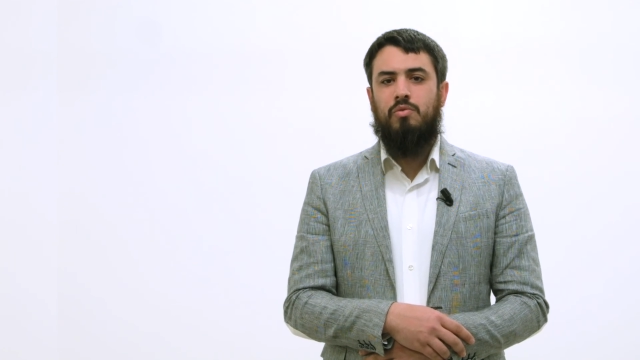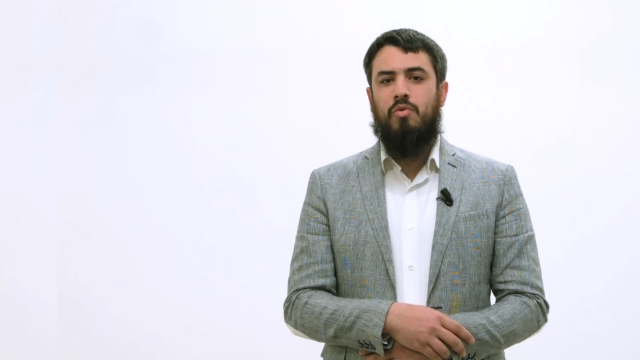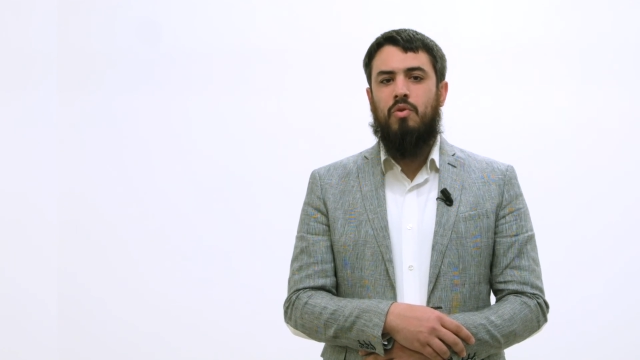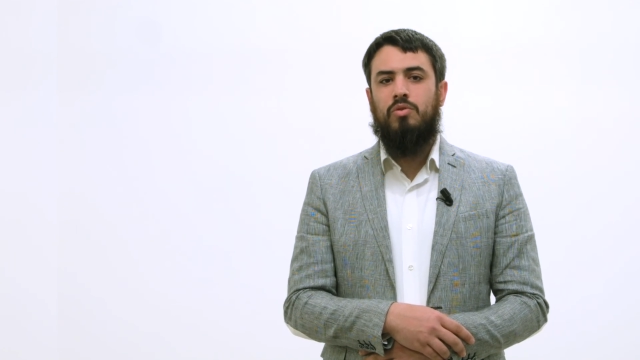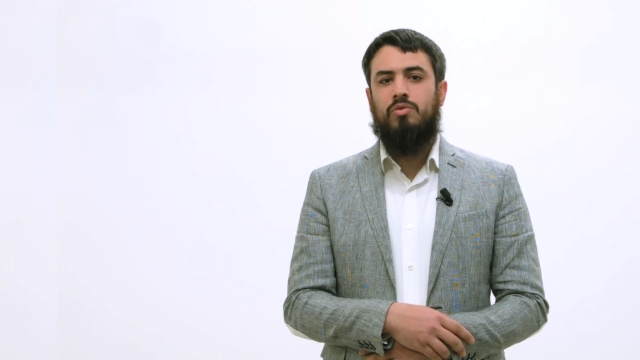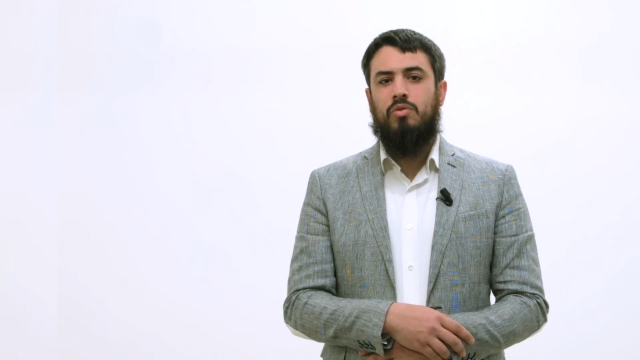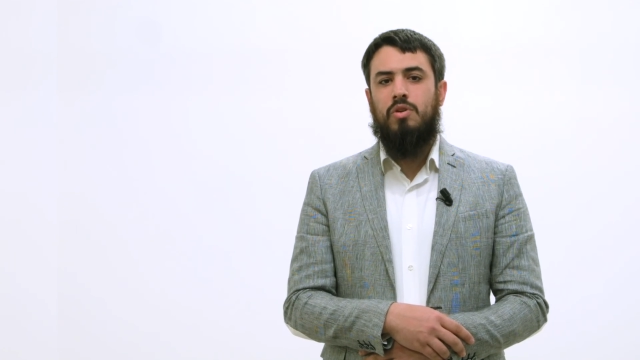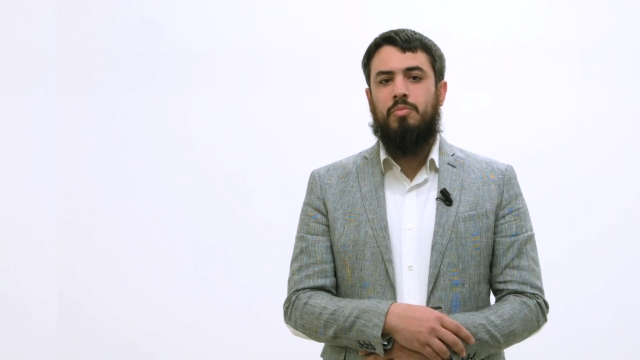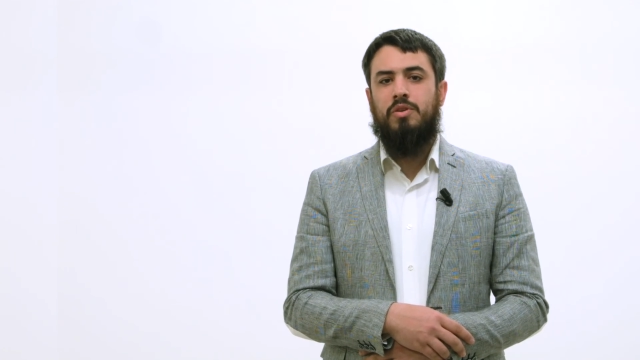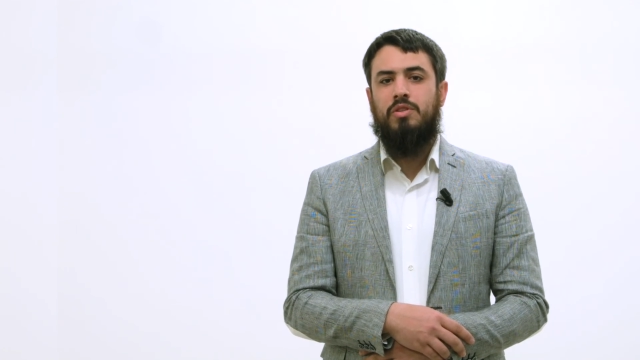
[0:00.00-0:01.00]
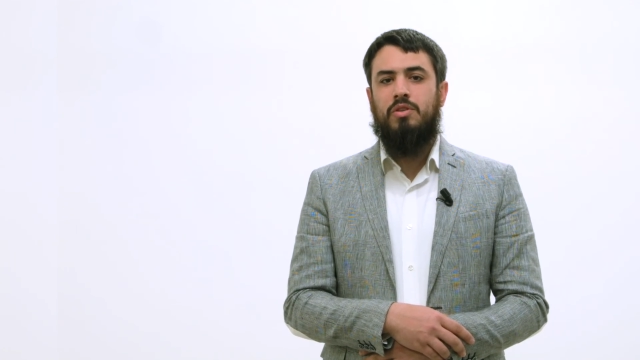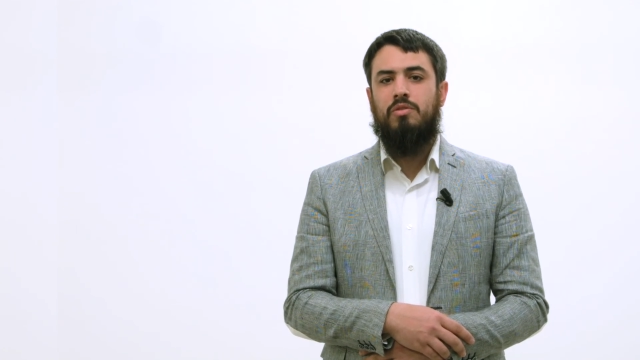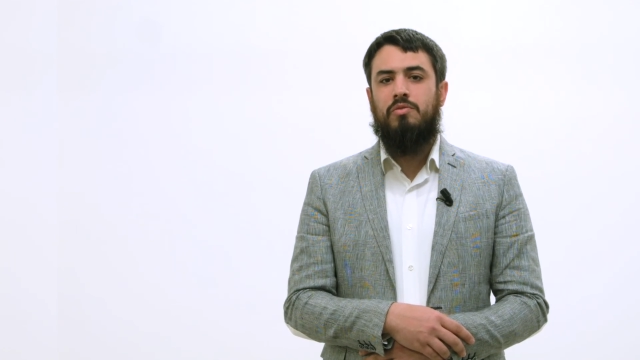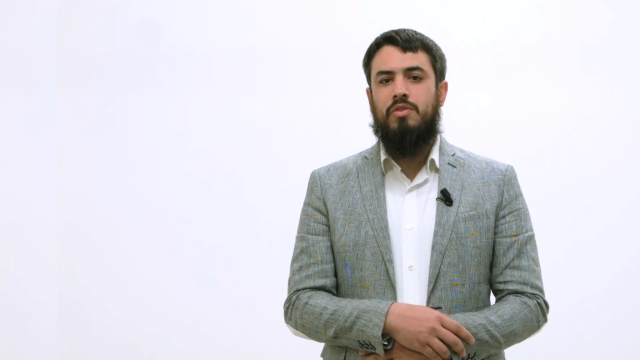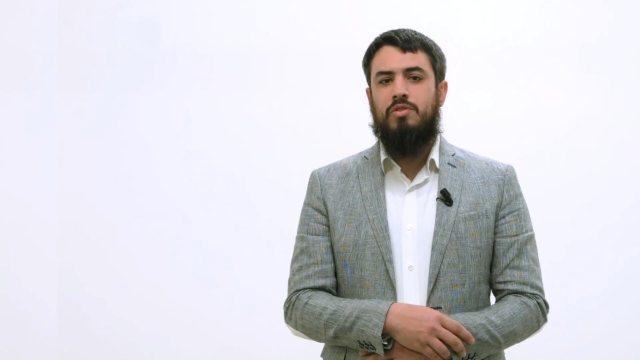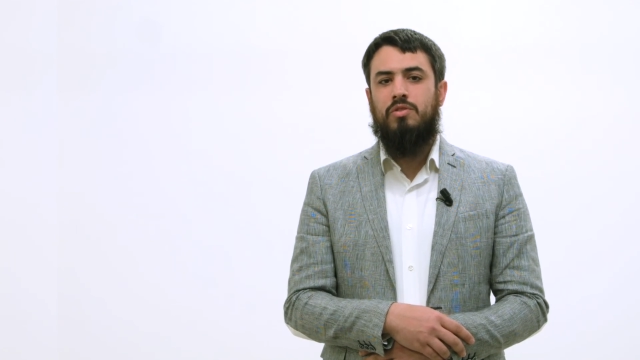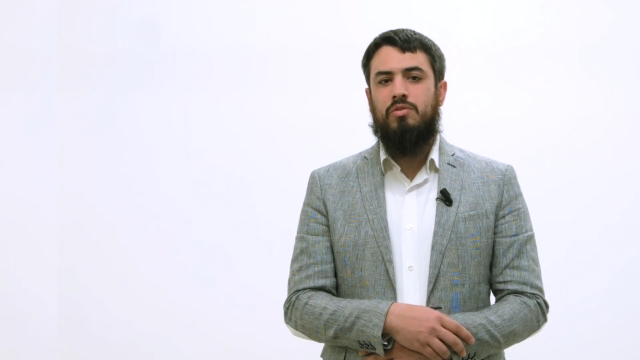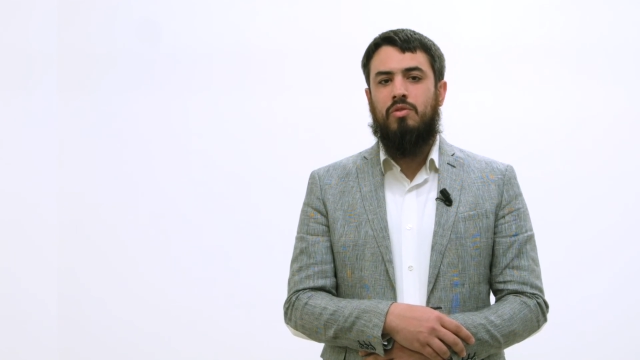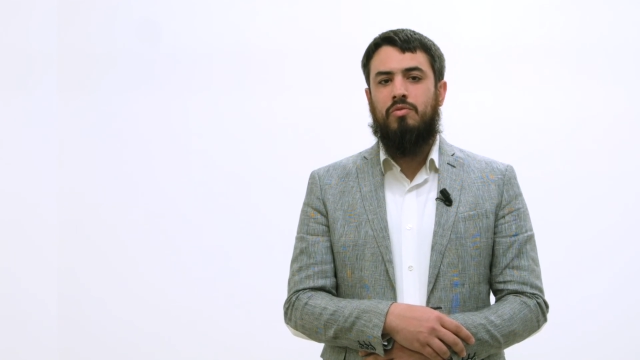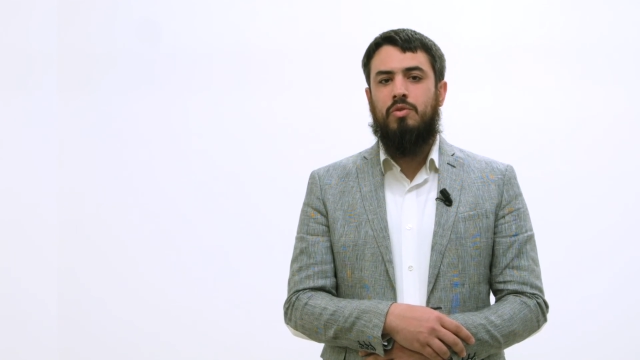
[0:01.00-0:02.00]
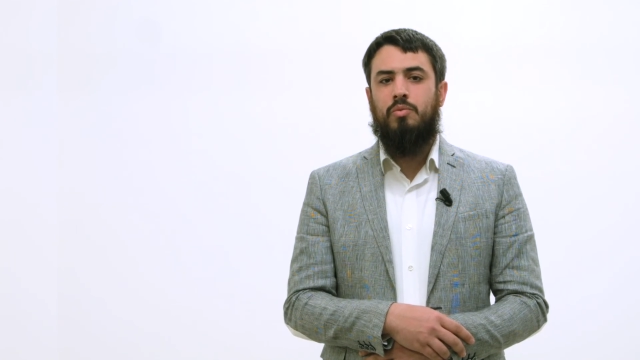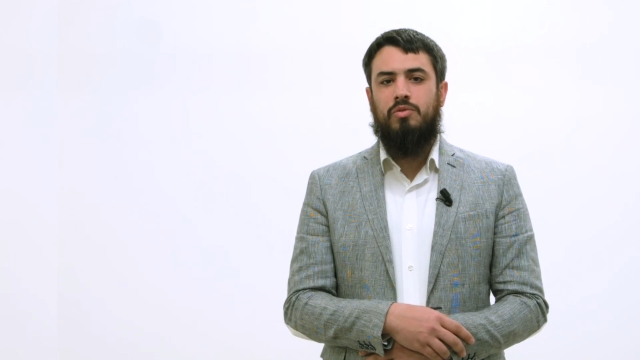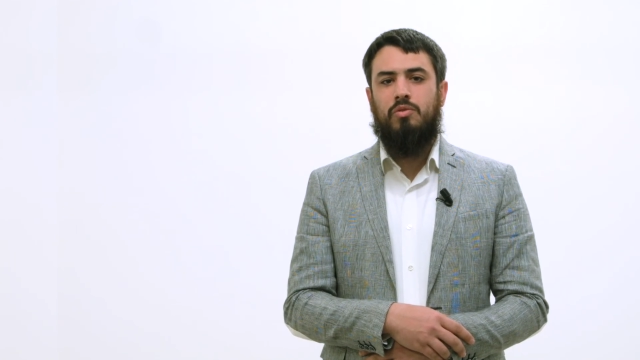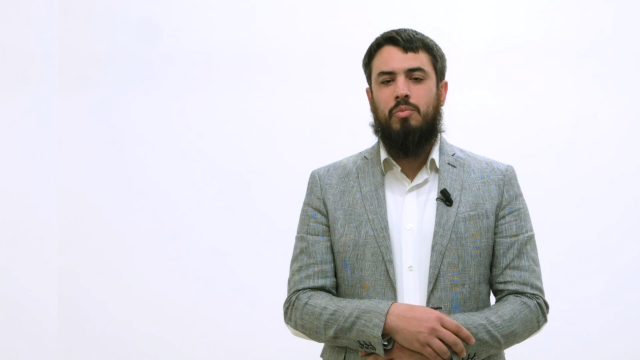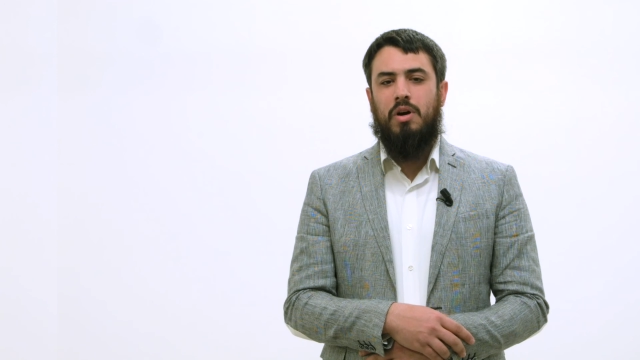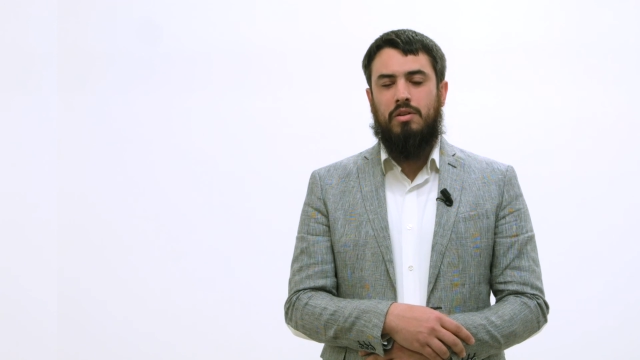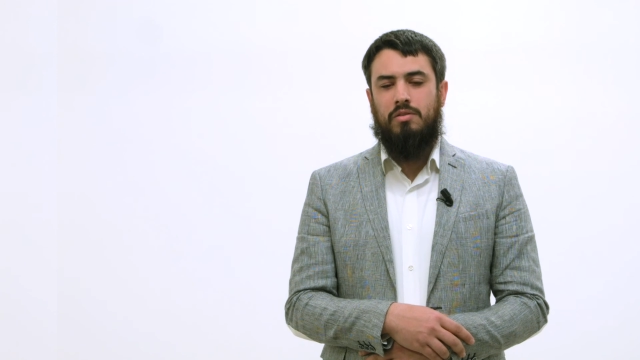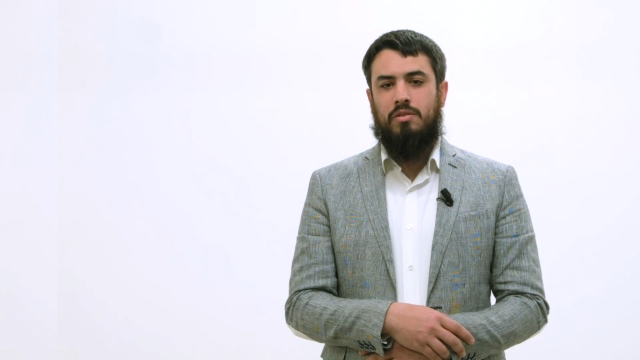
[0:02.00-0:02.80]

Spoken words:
focus on a particular feature of the wind turbine.